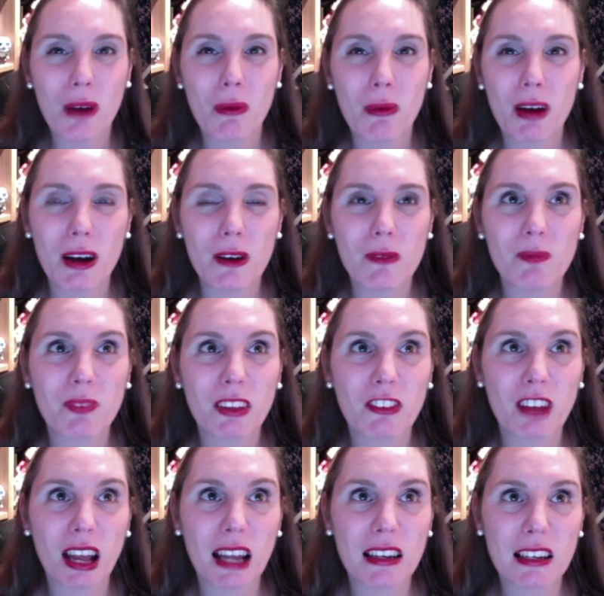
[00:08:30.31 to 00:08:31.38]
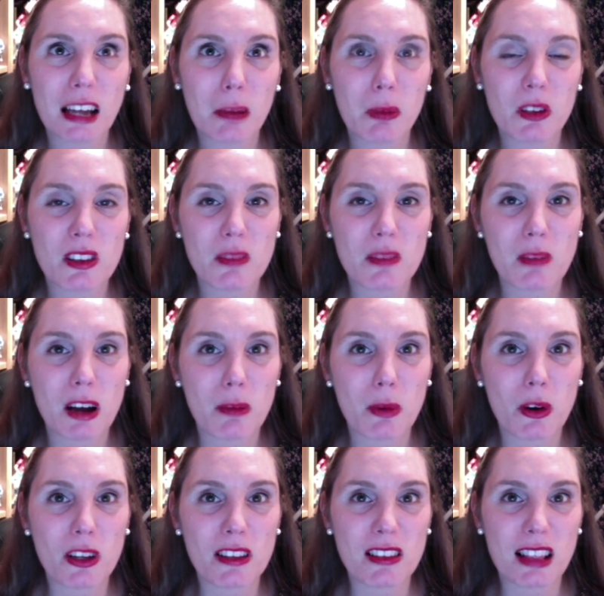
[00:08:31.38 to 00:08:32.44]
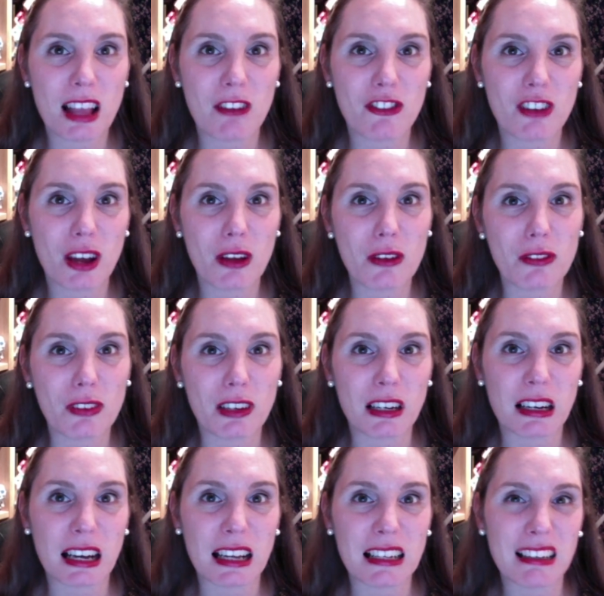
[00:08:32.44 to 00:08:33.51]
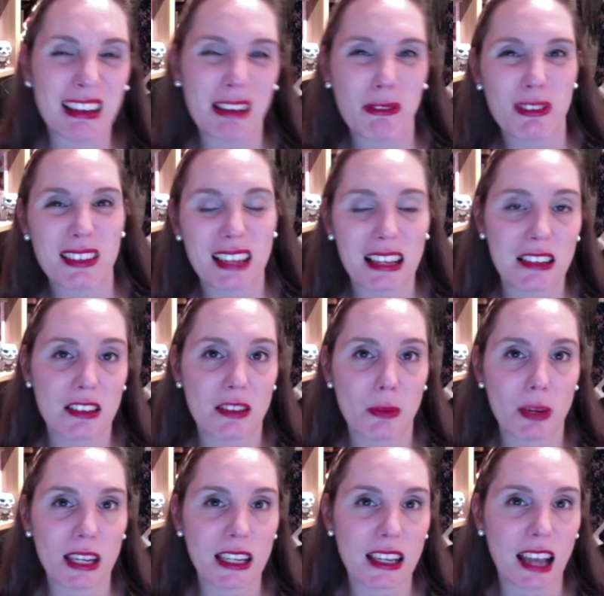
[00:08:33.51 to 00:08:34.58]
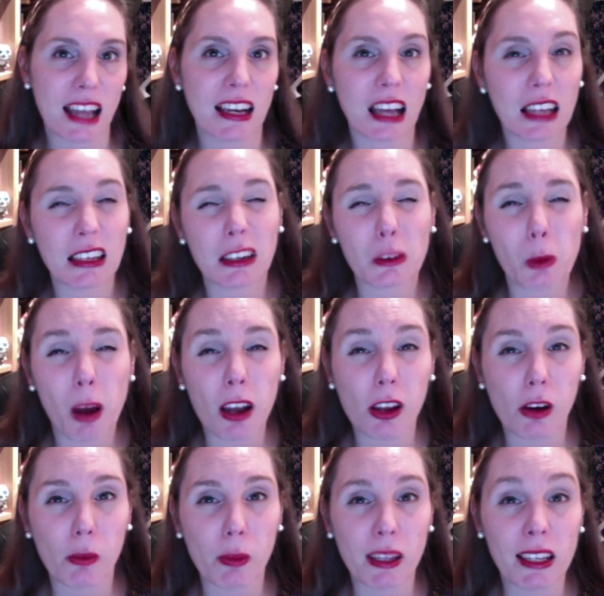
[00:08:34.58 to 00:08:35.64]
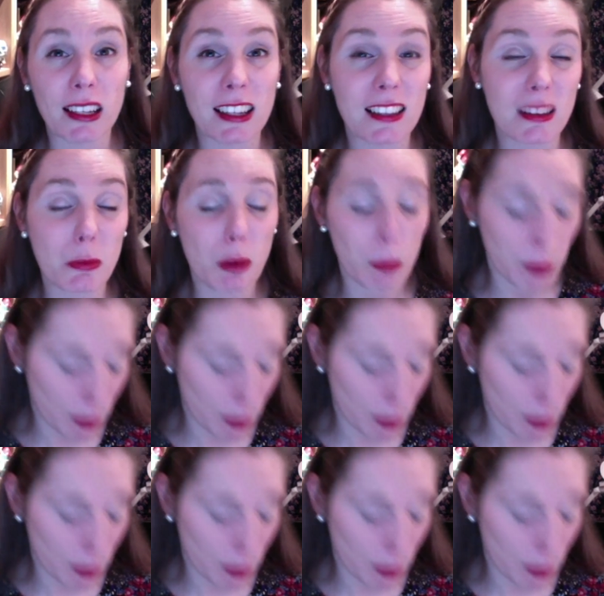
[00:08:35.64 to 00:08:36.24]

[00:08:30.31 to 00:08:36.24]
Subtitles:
Well, if I had a couple of smart points left over and it was the end of the week and I'd had quite a lot of weeklies, I probably